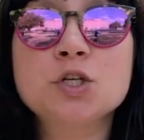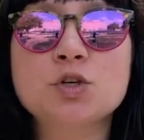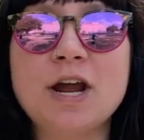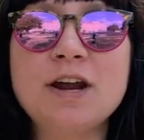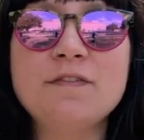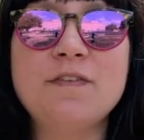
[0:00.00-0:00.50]

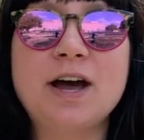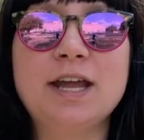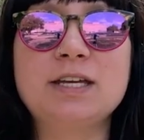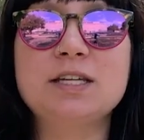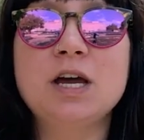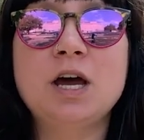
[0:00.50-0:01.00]
try to
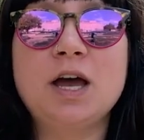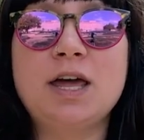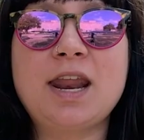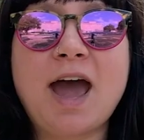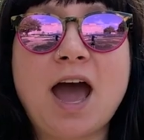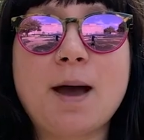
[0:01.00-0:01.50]
find
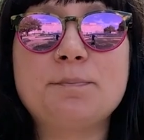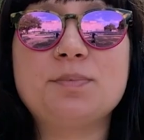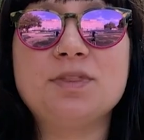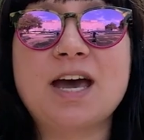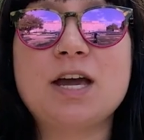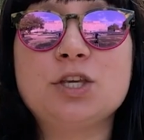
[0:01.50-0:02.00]
an app
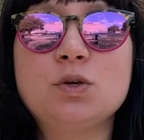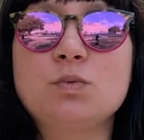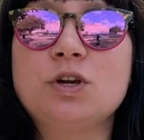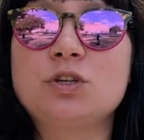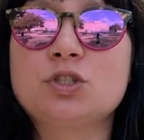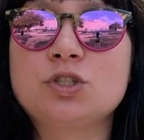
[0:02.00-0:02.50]
that you
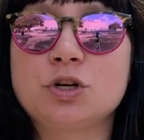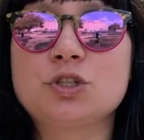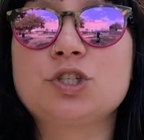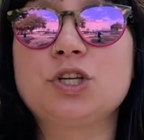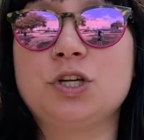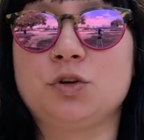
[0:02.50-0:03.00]
can
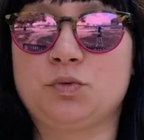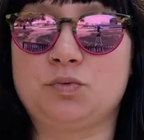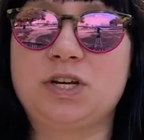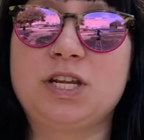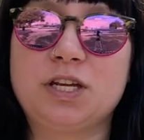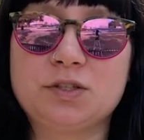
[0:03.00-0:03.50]
search
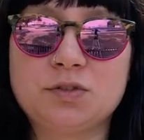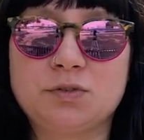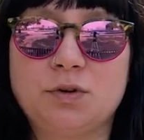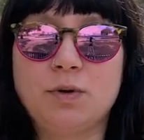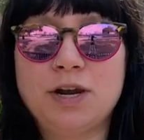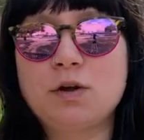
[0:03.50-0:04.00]
ingredients
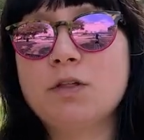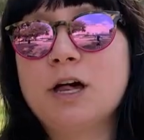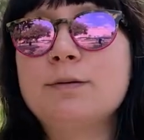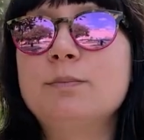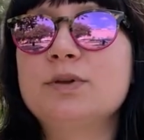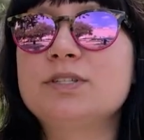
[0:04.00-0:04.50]
through. I know a lot
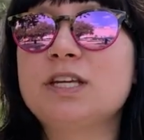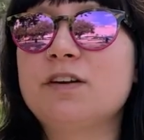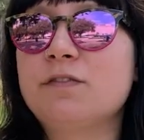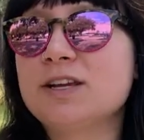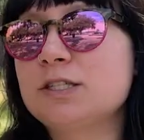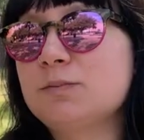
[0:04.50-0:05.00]
of people
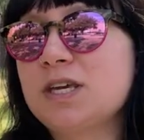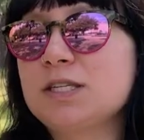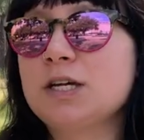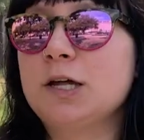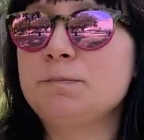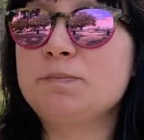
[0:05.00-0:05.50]
save
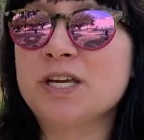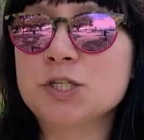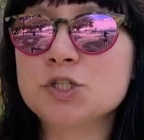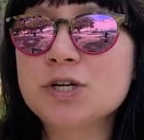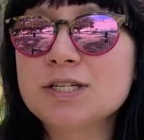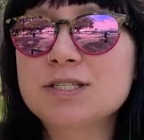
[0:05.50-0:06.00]
recipes on
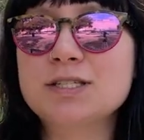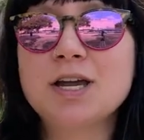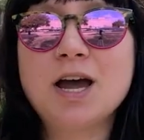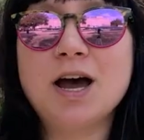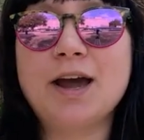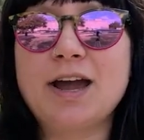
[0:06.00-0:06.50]
Pinterest.
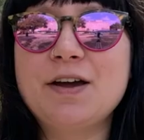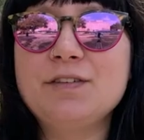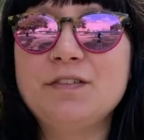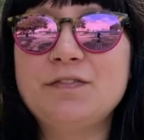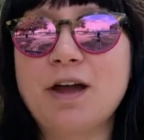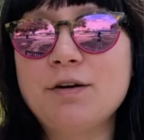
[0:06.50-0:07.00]
I
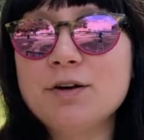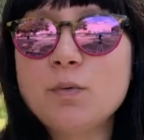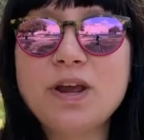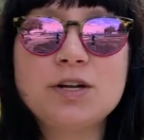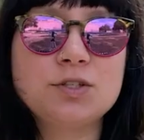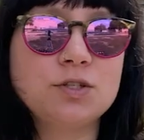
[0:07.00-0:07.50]
haven't found a
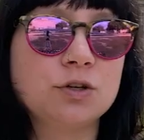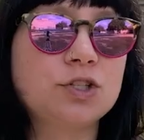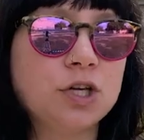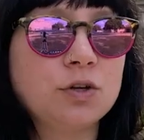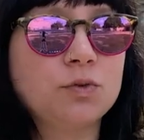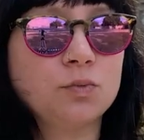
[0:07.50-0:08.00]
way to search
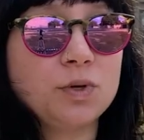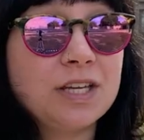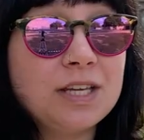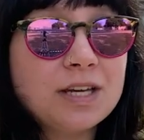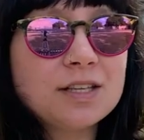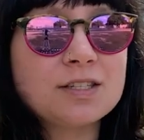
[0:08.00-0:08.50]

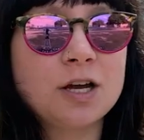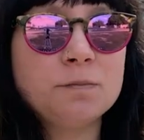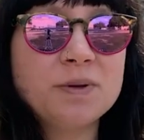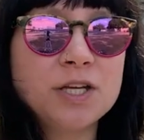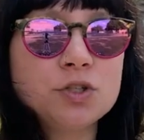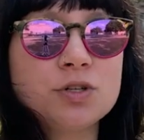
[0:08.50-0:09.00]
ingredients on
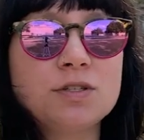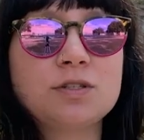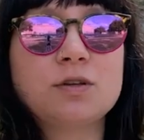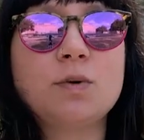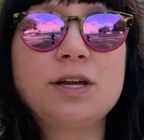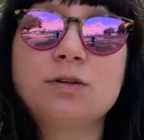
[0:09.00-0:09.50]
Pinterest,
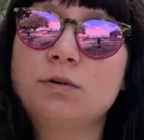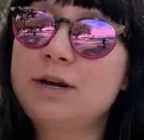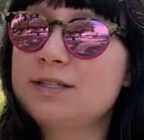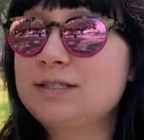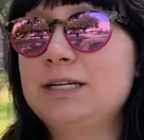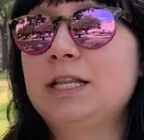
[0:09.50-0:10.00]
so I don't
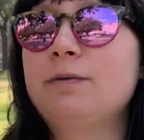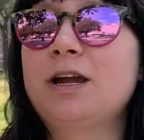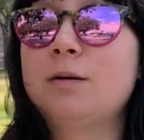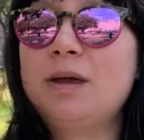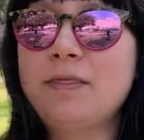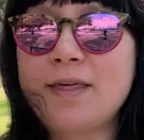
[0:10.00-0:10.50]
necessarily
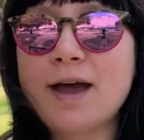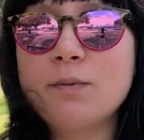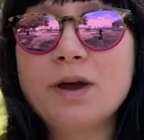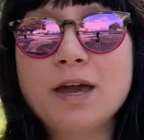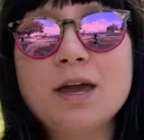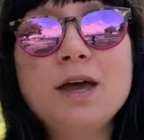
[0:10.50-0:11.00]
recommend that
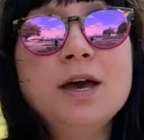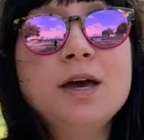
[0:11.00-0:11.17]
way.